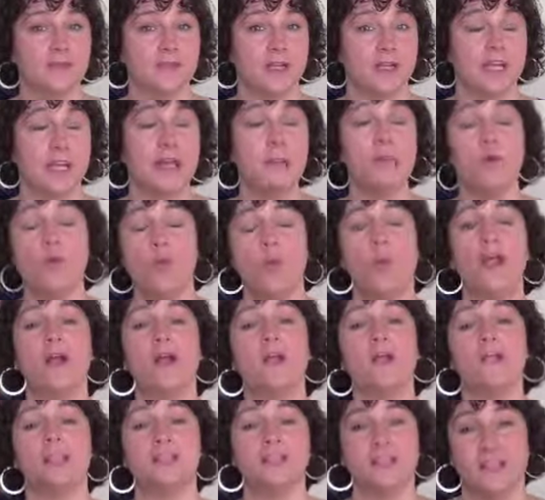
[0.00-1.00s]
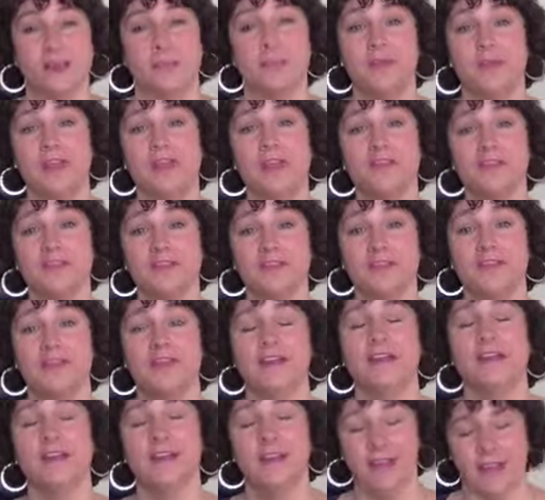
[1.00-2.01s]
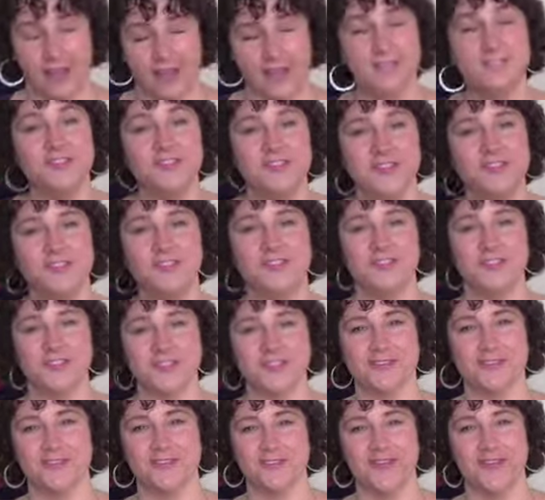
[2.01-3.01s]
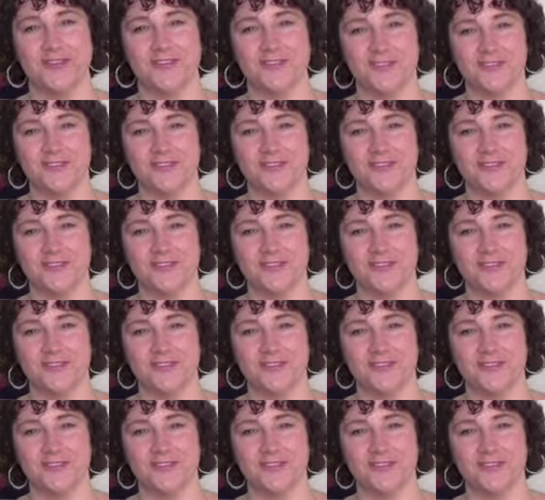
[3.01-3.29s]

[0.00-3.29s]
And I'm aware that some days, I still need to slow down.